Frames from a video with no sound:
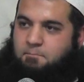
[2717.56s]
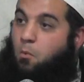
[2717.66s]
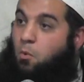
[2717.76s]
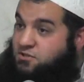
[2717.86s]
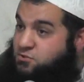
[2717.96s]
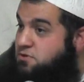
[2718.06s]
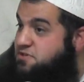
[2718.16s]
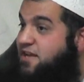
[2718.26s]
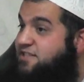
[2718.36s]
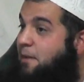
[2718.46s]
But what Rasul
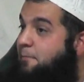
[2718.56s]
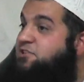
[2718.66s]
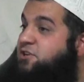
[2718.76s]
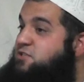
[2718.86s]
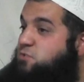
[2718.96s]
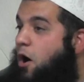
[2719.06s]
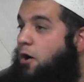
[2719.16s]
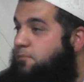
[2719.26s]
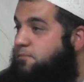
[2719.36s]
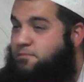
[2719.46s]
Sallallahu Alaihi Wasallam mentions,
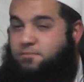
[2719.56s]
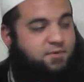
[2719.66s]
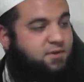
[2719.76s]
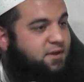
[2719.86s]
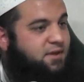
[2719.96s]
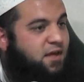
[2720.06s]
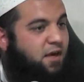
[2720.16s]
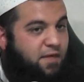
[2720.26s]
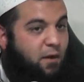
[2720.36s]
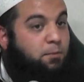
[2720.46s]
what?
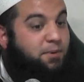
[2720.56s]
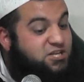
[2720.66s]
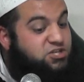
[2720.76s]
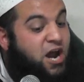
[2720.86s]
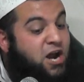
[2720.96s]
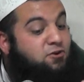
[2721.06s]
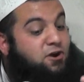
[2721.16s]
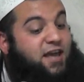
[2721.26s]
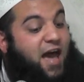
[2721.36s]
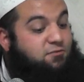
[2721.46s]
There will be a
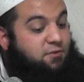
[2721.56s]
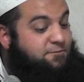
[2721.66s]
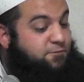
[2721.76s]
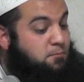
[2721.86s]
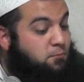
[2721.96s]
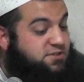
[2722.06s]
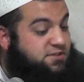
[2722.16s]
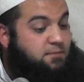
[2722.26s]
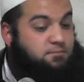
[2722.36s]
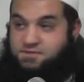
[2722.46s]
general gathering for the
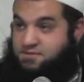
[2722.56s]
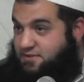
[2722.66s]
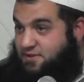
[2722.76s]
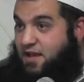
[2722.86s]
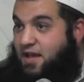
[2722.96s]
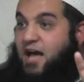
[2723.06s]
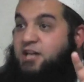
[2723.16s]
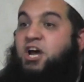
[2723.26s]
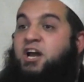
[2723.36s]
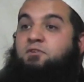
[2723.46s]
Muslims.
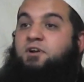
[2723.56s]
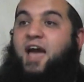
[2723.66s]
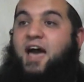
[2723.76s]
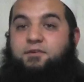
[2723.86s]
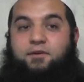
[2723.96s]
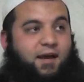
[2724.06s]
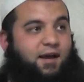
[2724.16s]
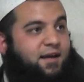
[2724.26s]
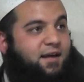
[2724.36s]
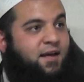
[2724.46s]
A general
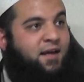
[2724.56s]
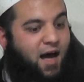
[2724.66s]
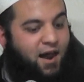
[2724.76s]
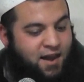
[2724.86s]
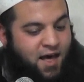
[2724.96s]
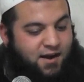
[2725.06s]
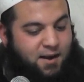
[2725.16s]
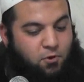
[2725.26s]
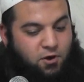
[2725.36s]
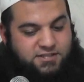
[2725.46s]
gathering. Allah
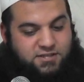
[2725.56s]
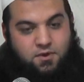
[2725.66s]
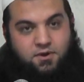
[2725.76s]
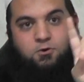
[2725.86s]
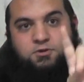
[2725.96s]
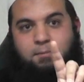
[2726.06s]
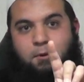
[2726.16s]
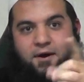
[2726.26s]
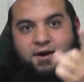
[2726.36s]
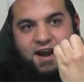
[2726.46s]
Rabbul Izzat will go to
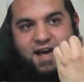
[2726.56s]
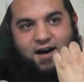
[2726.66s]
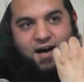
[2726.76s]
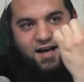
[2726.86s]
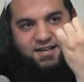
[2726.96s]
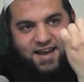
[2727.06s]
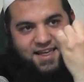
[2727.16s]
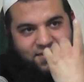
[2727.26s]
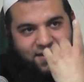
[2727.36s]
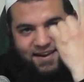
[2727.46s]
Abu Bakr and have a khas
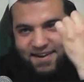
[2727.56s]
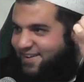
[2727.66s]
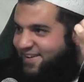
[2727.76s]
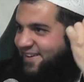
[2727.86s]
gathering.